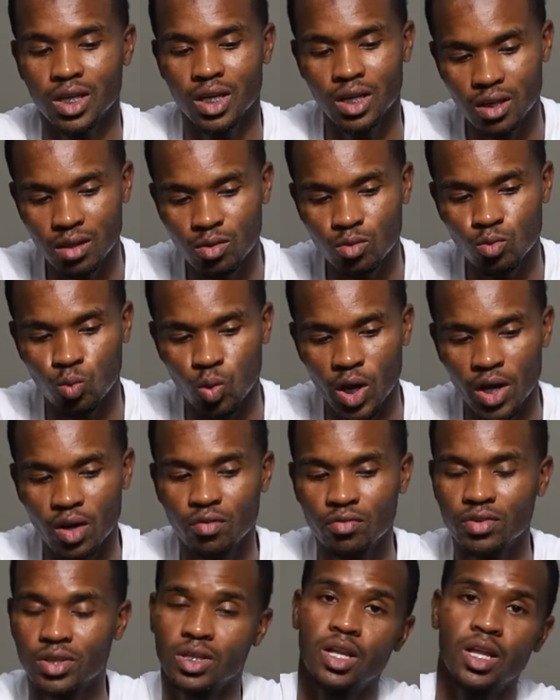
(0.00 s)
Any
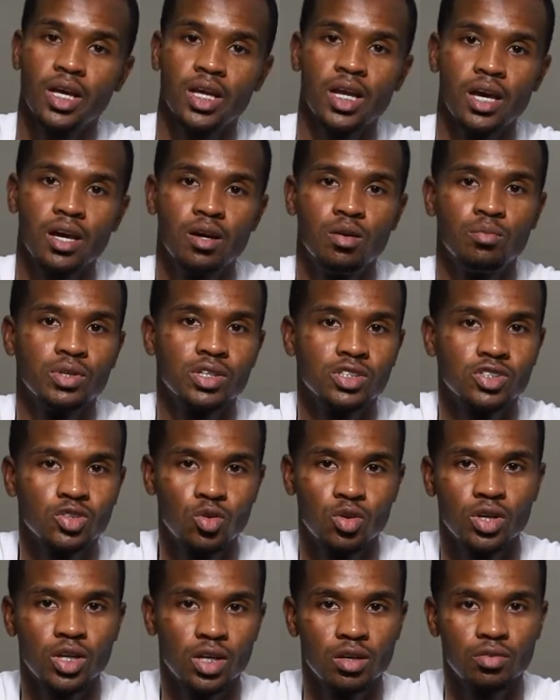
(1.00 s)
well ventilated helmet is
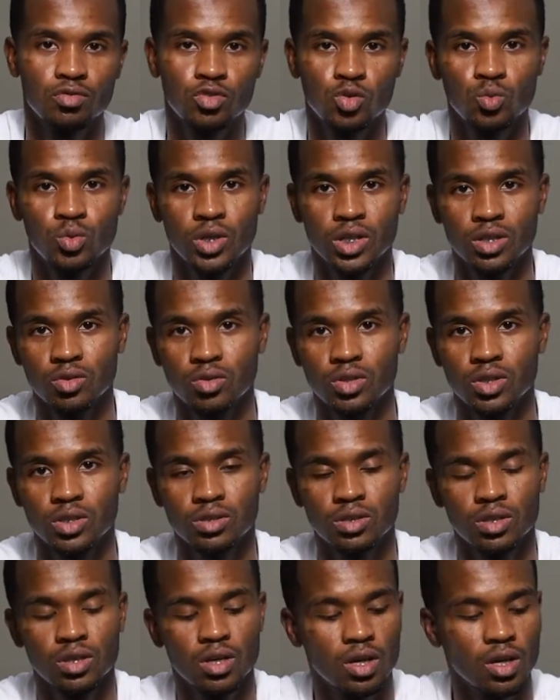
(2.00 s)
going to give you wind noise.